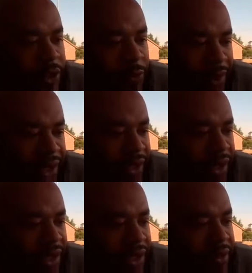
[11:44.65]
just being
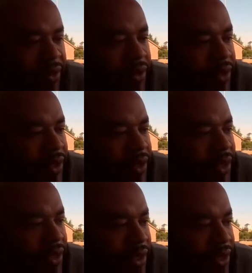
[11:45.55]
there,
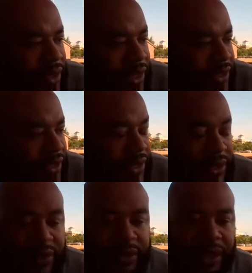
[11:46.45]

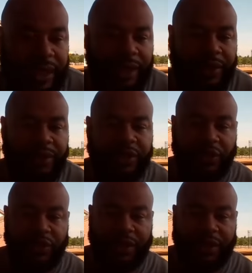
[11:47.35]
listening, and just